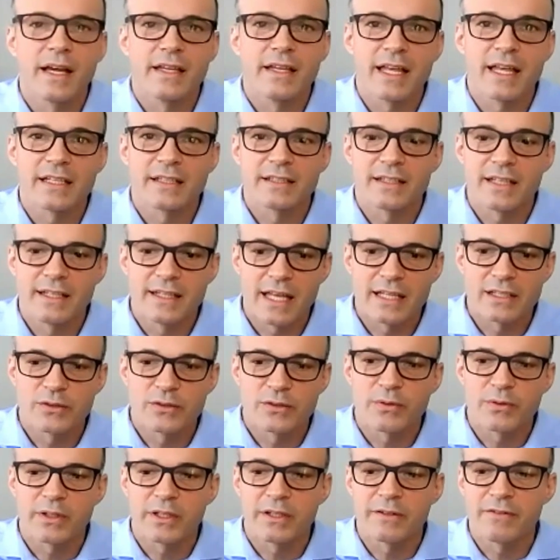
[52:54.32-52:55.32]
And
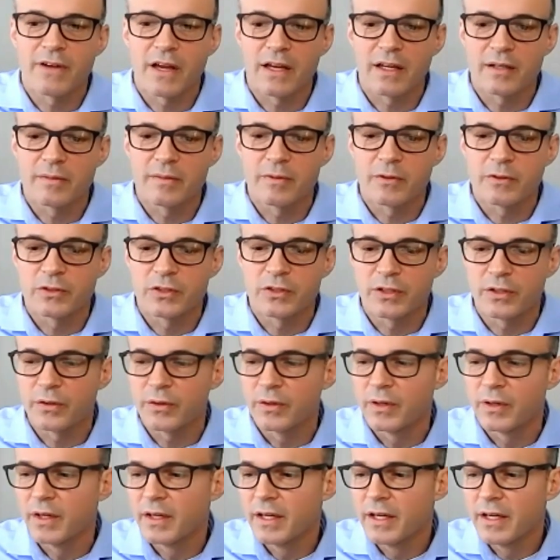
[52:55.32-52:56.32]
that's really valuable
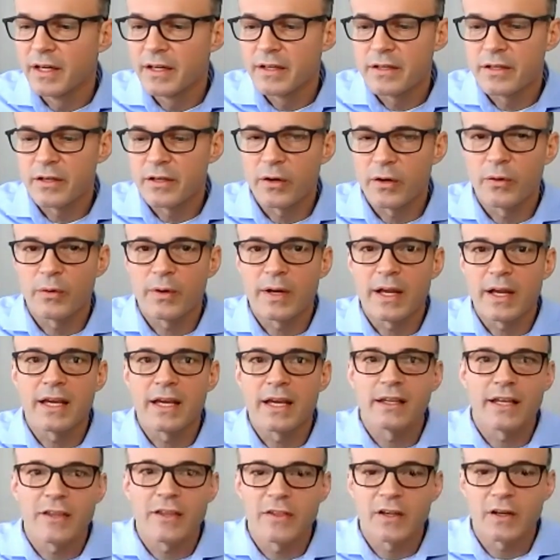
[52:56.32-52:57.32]
too. So
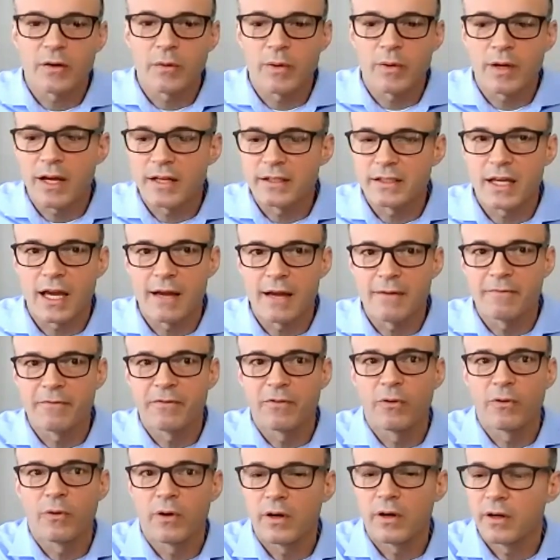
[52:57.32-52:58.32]
Haley, I think we got
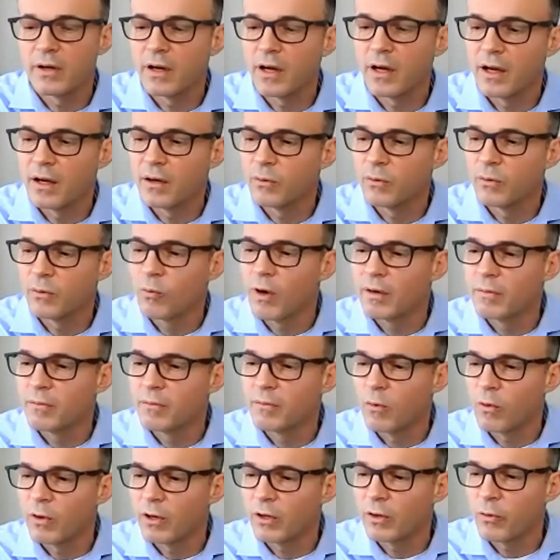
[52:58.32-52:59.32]
time for one
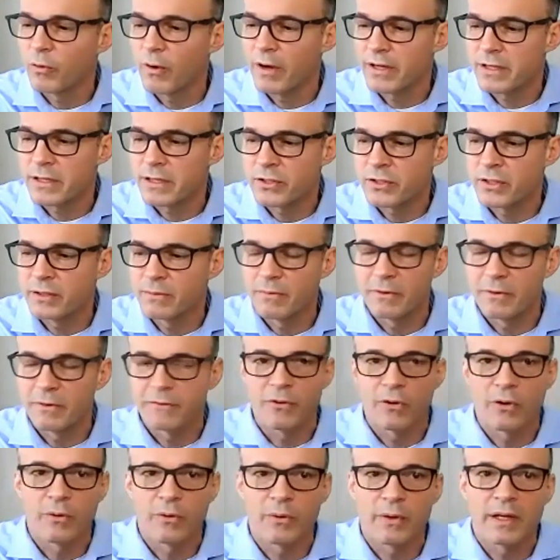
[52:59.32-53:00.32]
more question
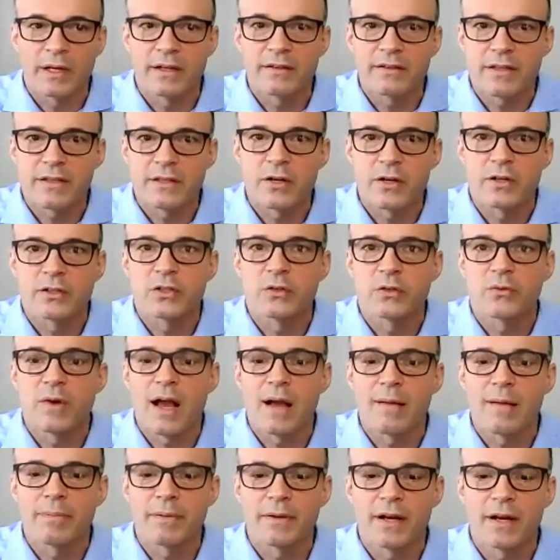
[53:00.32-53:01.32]
before we start to
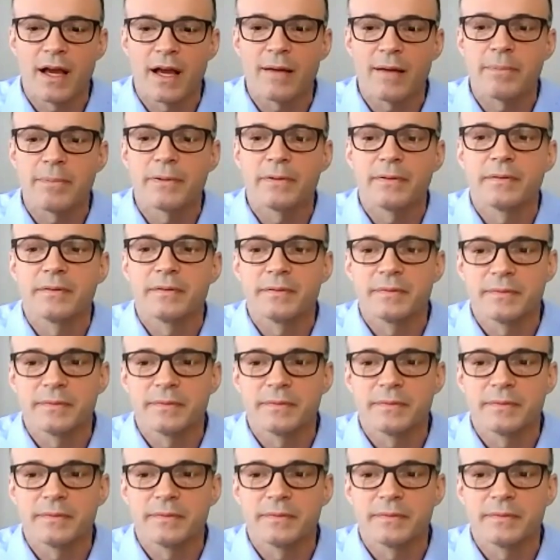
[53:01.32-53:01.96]
wrap it up.